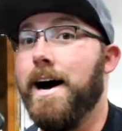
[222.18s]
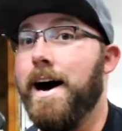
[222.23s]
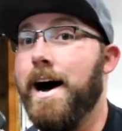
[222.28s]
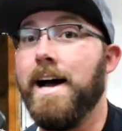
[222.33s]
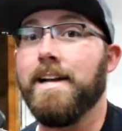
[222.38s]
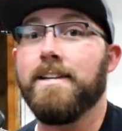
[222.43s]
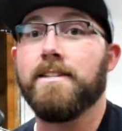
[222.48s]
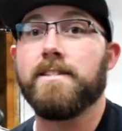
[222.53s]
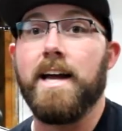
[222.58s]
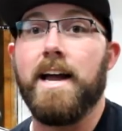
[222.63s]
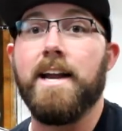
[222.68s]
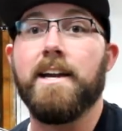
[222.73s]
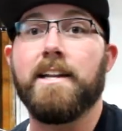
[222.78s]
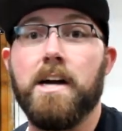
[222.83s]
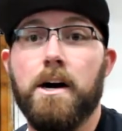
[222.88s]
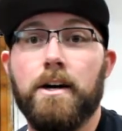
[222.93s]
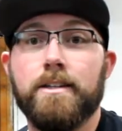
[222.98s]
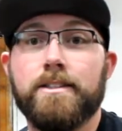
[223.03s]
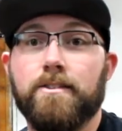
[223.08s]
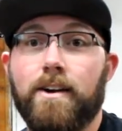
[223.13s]
I decided to
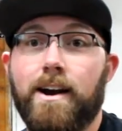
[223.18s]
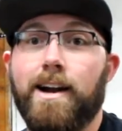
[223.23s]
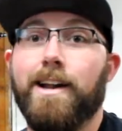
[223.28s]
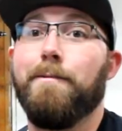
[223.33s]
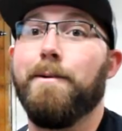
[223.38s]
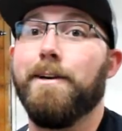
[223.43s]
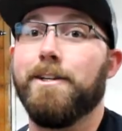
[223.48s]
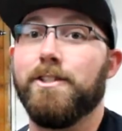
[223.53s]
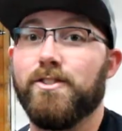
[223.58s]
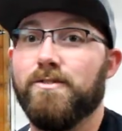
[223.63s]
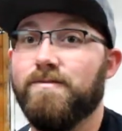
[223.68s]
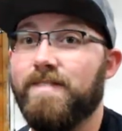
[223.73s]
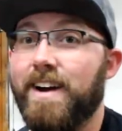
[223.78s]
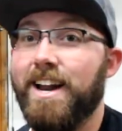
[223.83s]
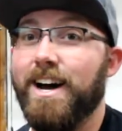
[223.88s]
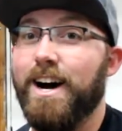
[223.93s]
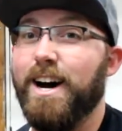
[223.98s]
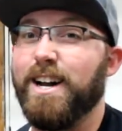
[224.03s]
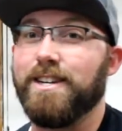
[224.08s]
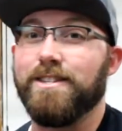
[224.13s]
go with training wheels for my
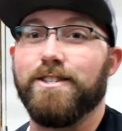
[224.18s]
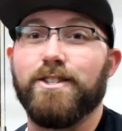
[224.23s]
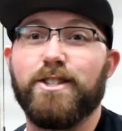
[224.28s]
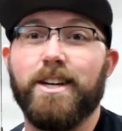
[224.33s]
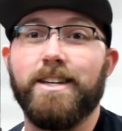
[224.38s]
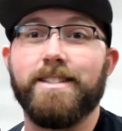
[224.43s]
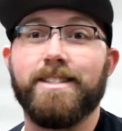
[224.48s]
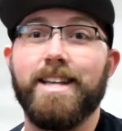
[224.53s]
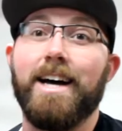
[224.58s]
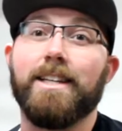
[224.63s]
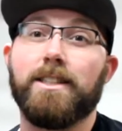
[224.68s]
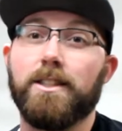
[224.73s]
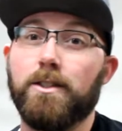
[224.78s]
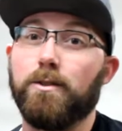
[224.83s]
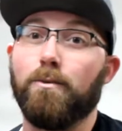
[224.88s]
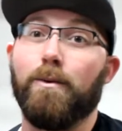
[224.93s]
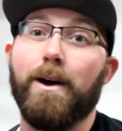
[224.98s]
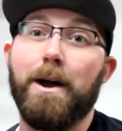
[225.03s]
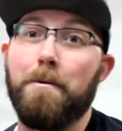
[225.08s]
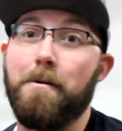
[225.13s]
daughter just because that's
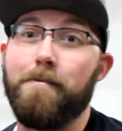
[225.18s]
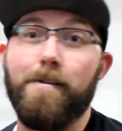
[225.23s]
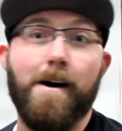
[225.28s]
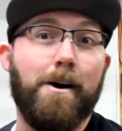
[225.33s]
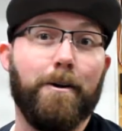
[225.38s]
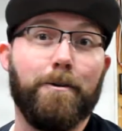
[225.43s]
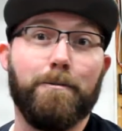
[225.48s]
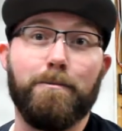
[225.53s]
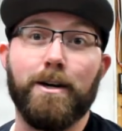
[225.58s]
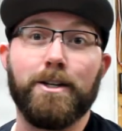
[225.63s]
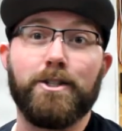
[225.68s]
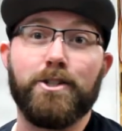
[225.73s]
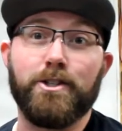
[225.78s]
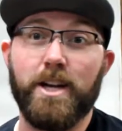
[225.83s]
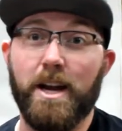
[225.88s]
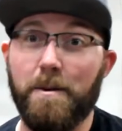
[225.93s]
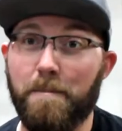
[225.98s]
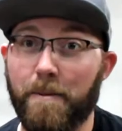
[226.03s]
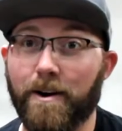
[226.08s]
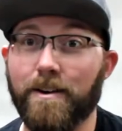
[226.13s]
the way we found them, much
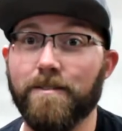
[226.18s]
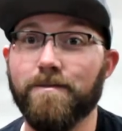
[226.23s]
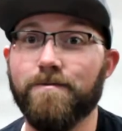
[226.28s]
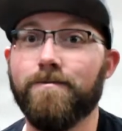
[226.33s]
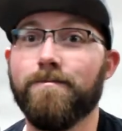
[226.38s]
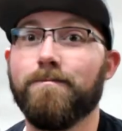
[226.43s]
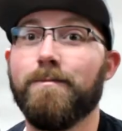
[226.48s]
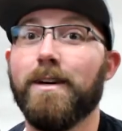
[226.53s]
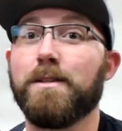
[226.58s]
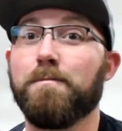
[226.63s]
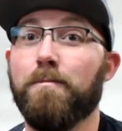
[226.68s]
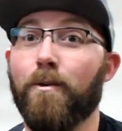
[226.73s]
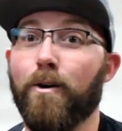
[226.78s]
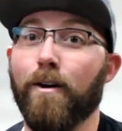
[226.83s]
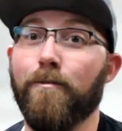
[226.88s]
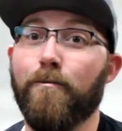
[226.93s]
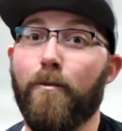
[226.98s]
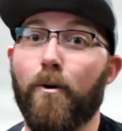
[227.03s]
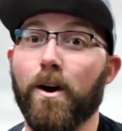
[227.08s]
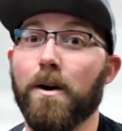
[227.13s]
cheaper, much more
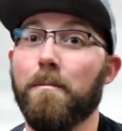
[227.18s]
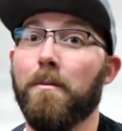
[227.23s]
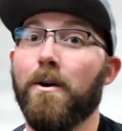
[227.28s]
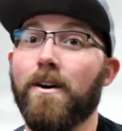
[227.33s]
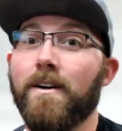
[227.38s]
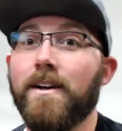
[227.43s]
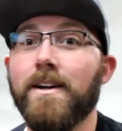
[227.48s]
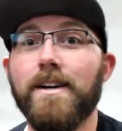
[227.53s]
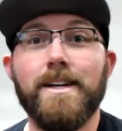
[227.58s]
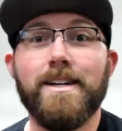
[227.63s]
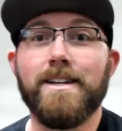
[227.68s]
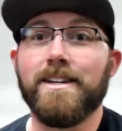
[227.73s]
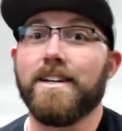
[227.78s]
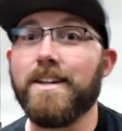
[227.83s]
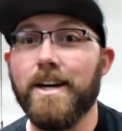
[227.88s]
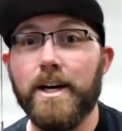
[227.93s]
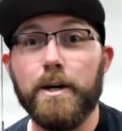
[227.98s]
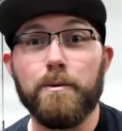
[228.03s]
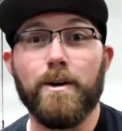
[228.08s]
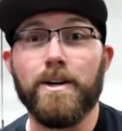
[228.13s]
affordable.
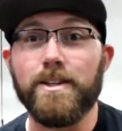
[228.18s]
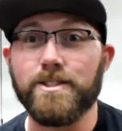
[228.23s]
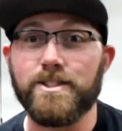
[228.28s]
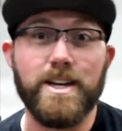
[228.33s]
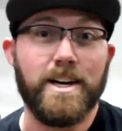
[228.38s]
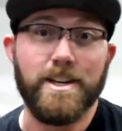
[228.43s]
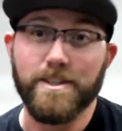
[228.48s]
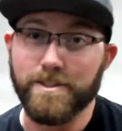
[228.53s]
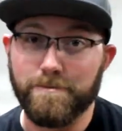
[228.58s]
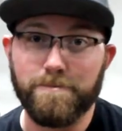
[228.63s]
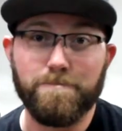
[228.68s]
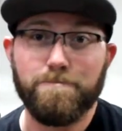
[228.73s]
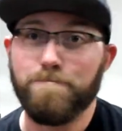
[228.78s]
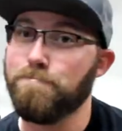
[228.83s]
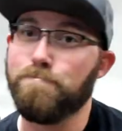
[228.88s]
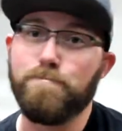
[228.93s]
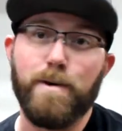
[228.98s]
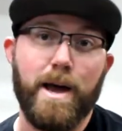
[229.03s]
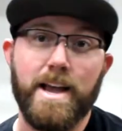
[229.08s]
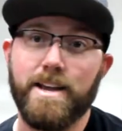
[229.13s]
Goodwill sells
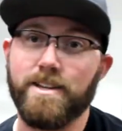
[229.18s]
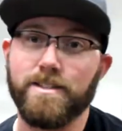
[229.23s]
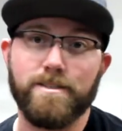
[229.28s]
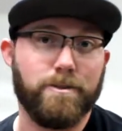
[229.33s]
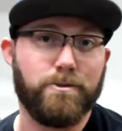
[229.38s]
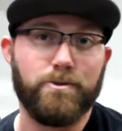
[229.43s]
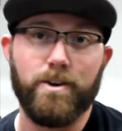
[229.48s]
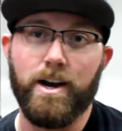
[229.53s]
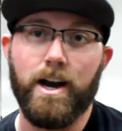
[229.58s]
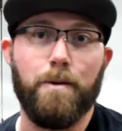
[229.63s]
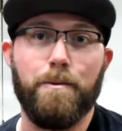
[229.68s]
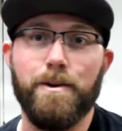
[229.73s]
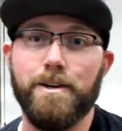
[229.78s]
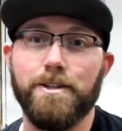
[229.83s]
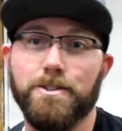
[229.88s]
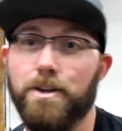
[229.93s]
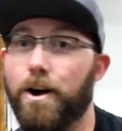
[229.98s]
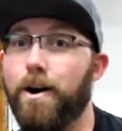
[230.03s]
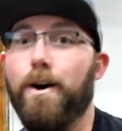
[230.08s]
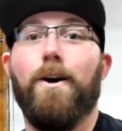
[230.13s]
bikes with training
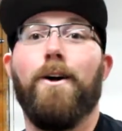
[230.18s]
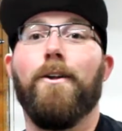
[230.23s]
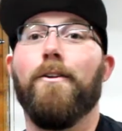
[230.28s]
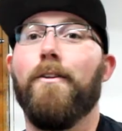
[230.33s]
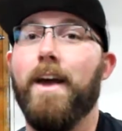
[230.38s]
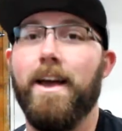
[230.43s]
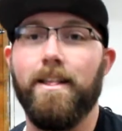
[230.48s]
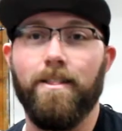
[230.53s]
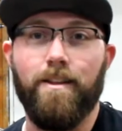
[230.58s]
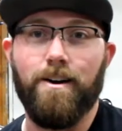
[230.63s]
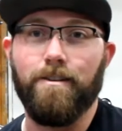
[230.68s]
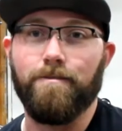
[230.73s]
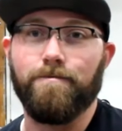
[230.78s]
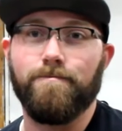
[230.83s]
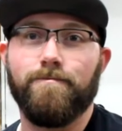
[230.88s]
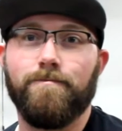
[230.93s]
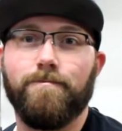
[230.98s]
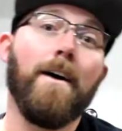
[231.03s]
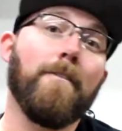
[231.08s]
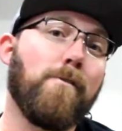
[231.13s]
wheels all day long.
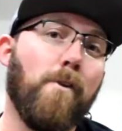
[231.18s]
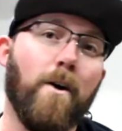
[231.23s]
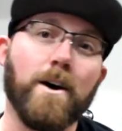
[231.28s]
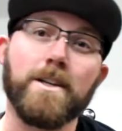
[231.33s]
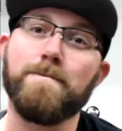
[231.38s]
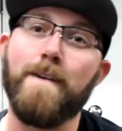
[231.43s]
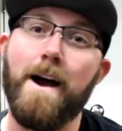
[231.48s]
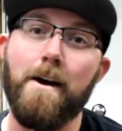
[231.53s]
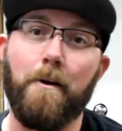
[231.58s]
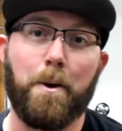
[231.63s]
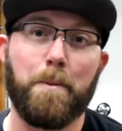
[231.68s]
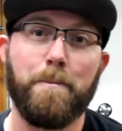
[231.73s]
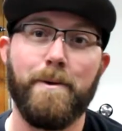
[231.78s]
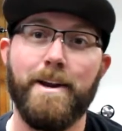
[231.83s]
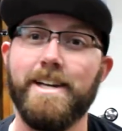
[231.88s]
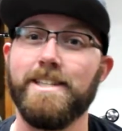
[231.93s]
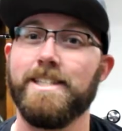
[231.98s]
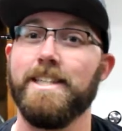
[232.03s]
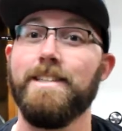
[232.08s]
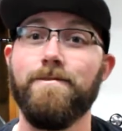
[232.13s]
Of course, my
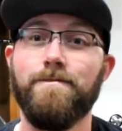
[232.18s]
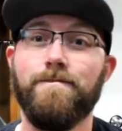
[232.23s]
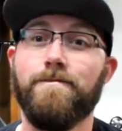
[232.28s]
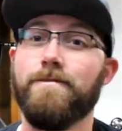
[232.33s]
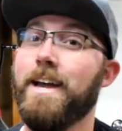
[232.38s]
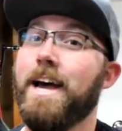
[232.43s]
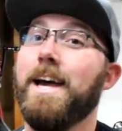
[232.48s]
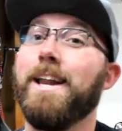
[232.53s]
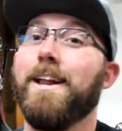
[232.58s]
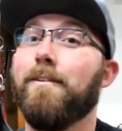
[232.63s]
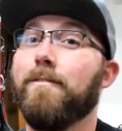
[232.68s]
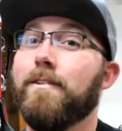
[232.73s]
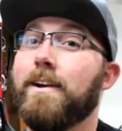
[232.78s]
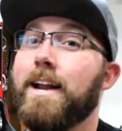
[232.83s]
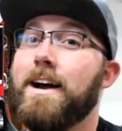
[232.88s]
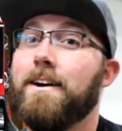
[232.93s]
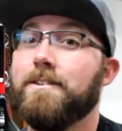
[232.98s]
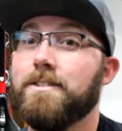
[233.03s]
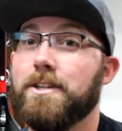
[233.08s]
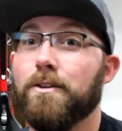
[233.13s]
recommendation, head over
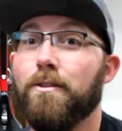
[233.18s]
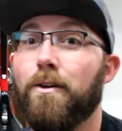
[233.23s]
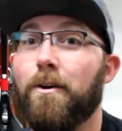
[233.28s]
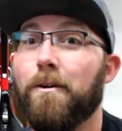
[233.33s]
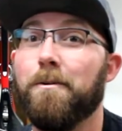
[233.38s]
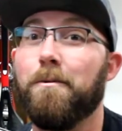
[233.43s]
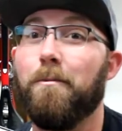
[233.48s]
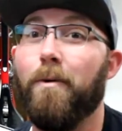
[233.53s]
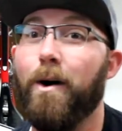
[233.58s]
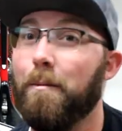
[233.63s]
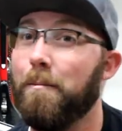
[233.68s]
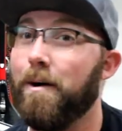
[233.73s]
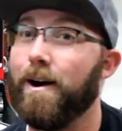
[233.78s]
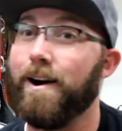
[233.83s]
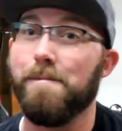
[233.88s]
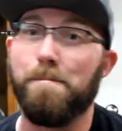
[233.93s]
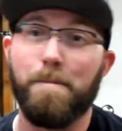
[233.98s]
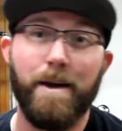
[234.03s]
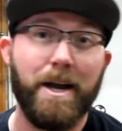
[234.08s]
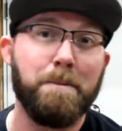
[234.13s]
down to your local
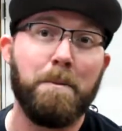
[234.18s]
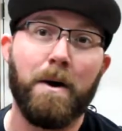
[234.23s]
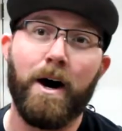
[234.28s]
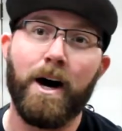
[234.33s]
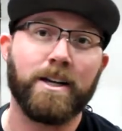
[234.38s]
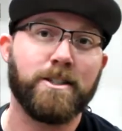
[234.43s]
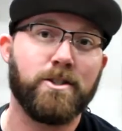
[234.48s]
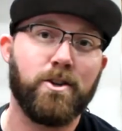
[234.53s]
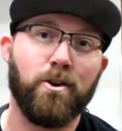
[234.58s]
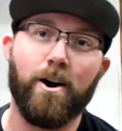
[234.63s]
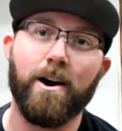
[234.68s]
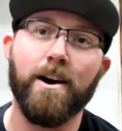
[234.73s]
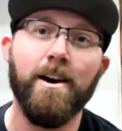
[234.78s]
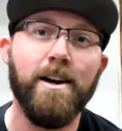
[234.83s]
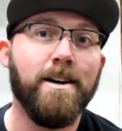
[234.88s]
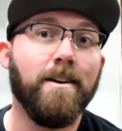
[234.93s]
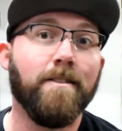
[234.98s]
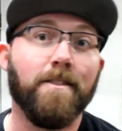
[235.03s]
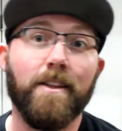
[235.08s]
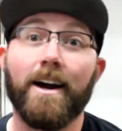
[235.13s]
Walmart, big box store.
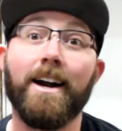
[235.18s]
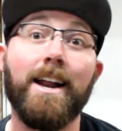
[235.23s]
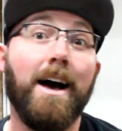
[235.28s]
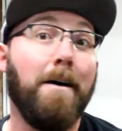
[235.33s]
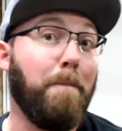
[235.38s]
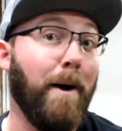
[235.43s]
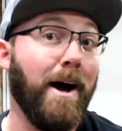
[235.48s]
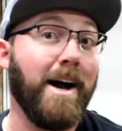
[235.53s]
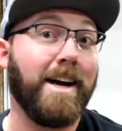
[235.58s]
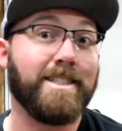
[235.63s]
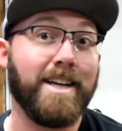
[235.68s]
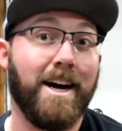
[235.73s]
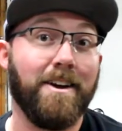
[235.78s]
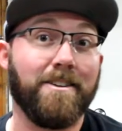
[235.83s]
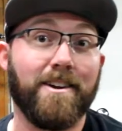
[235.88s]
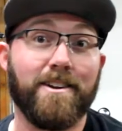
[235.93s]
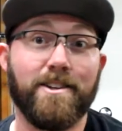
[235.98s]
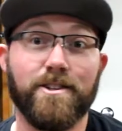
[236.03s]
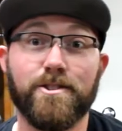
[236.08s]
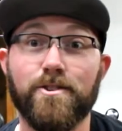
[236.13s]
They're gonna have bikes out
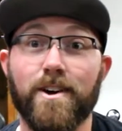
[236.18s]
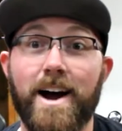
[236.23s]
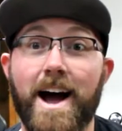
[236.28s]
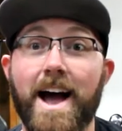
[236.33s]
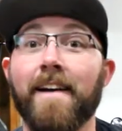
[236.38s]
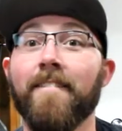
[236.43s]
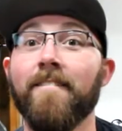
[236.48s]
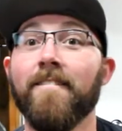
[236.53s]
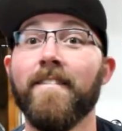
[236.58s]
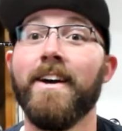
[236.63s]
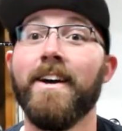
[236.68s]
there to try.